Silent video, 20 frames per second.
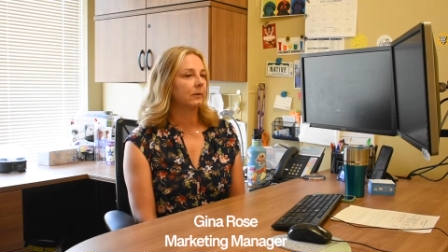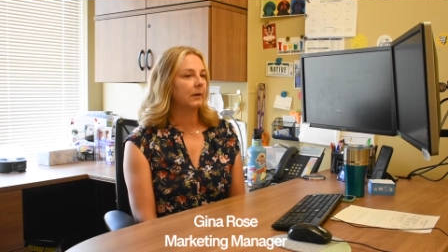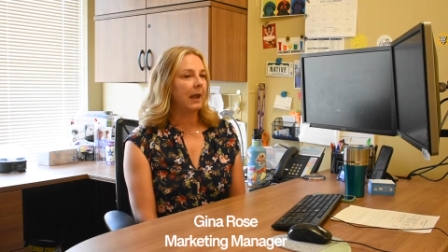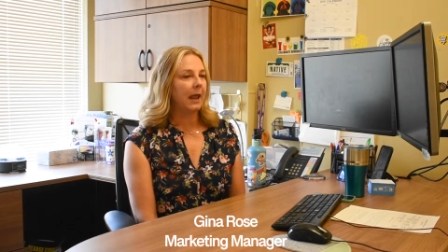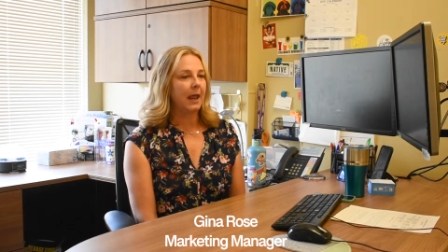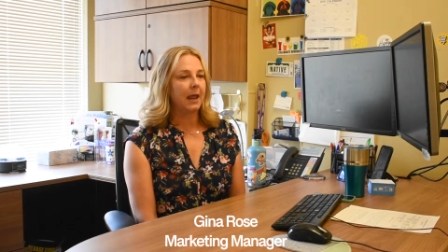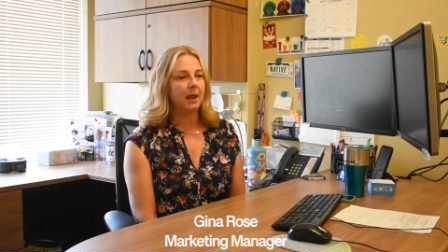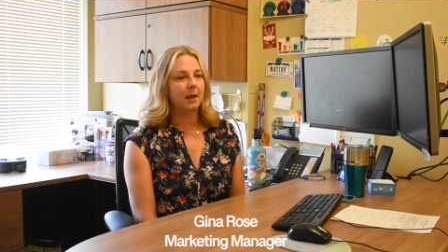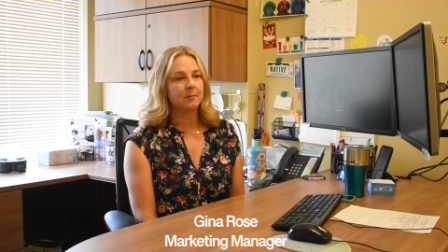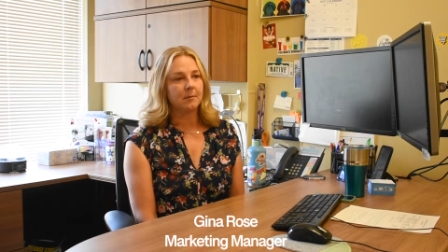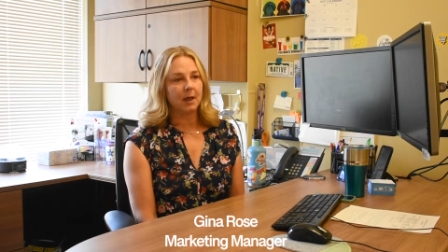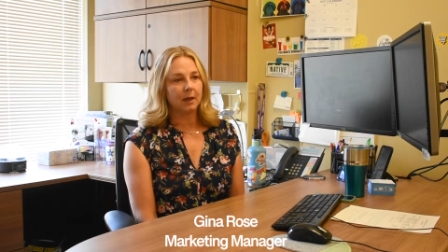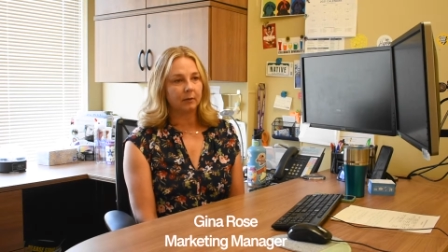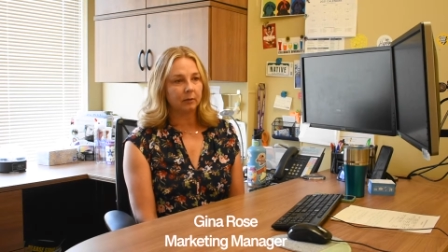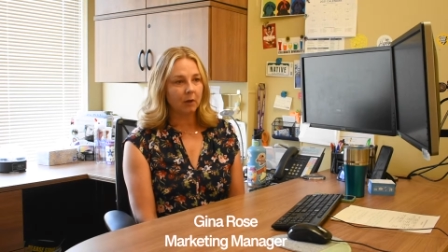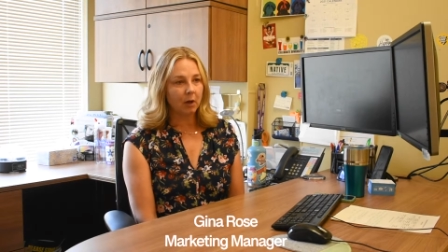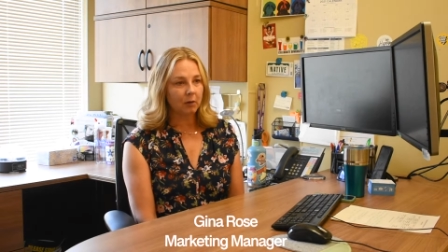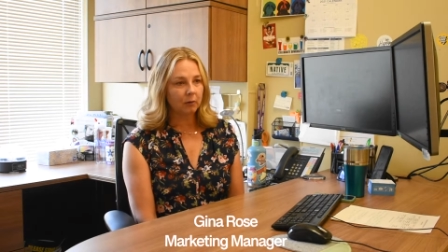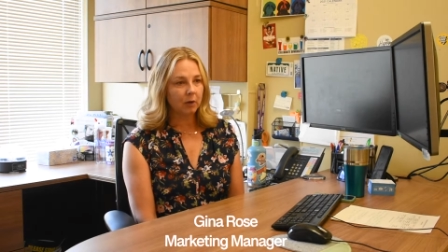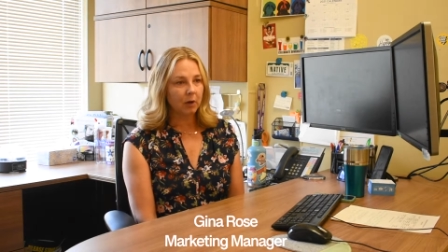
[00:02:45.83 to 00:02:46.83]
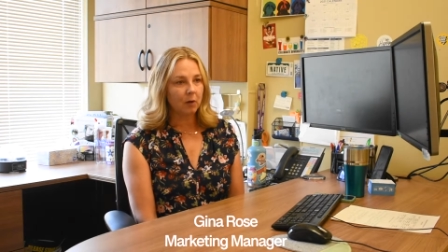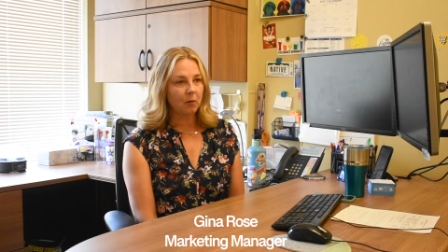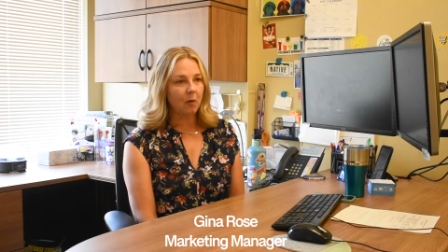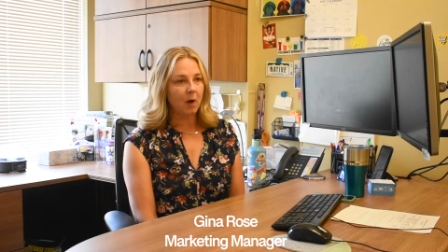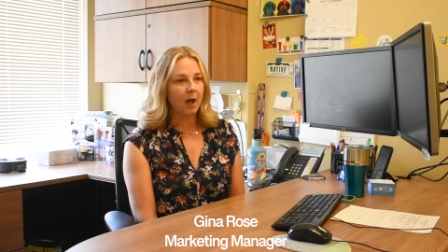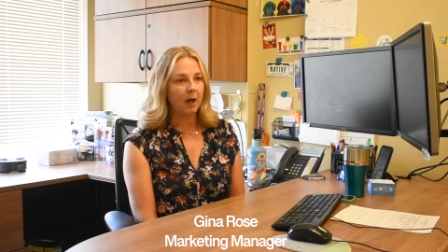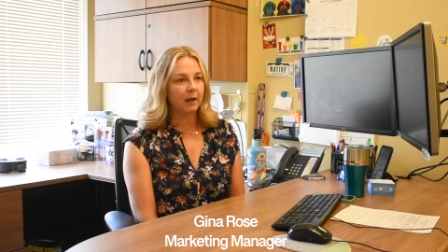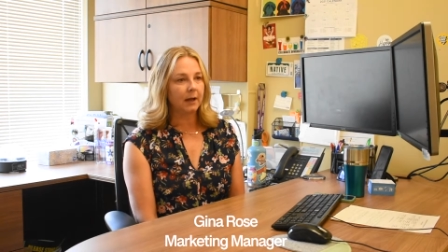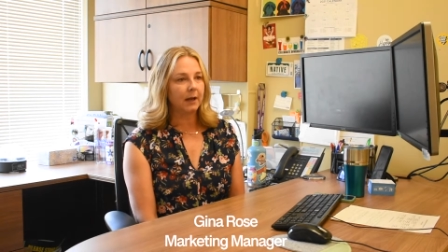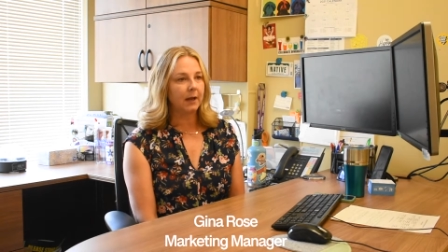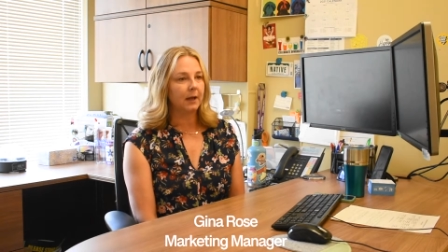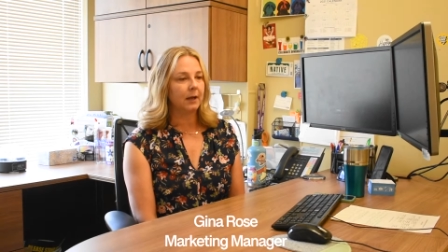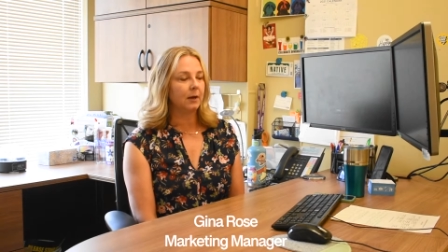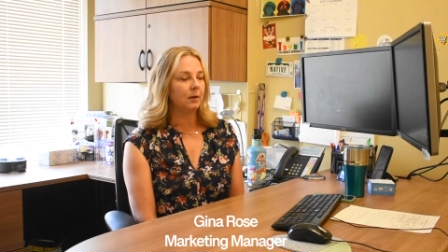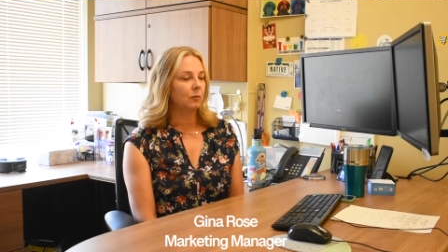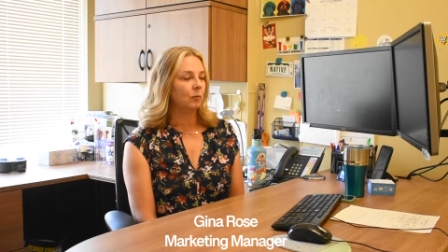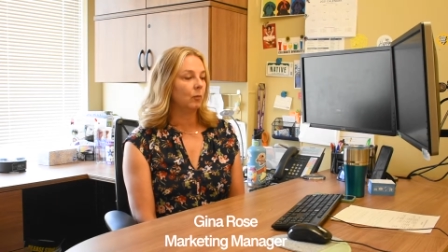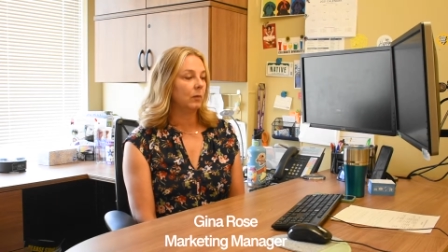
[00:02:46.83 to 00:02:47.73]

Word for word: name and logo on it.